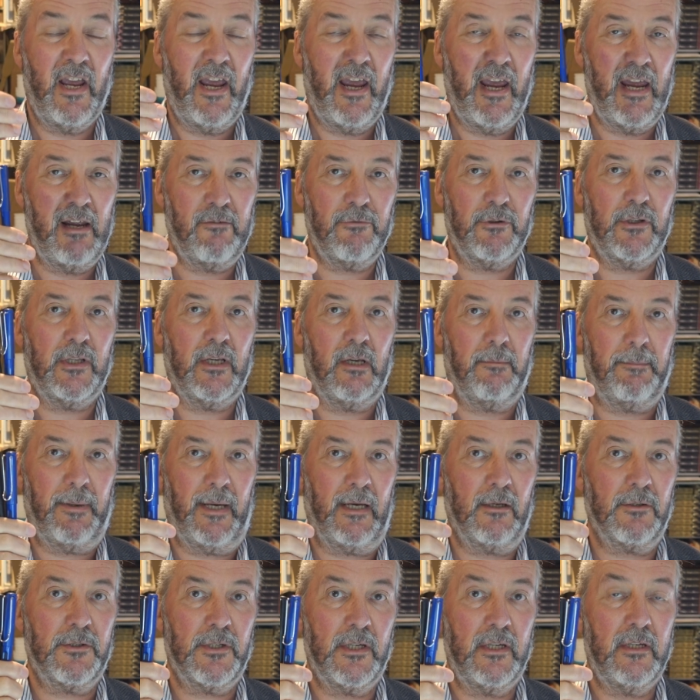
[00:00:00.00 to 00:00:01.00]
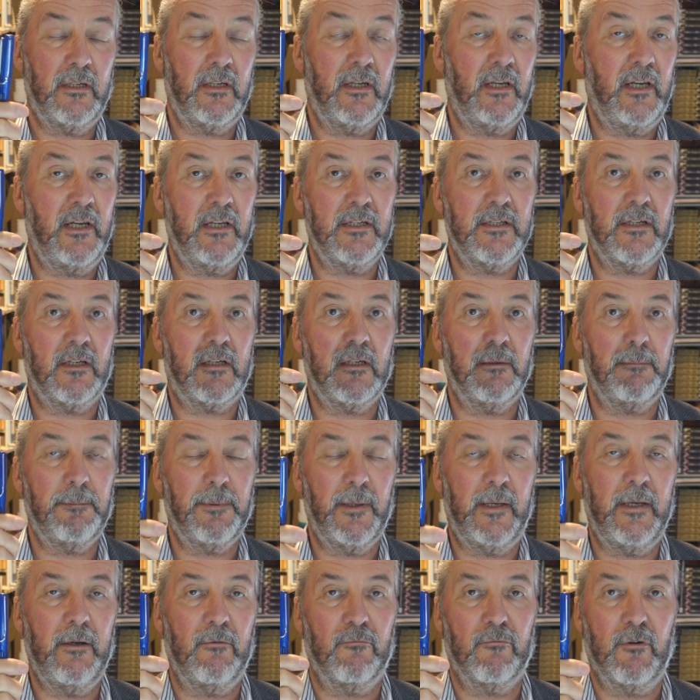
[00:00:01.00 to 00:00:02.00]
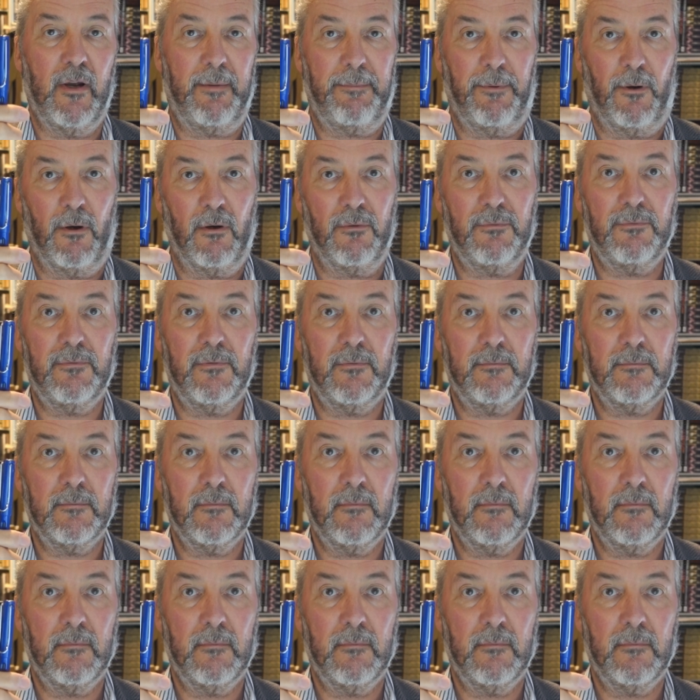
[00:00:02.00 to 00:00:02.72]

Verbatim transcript: everything about it is a complete rip-off.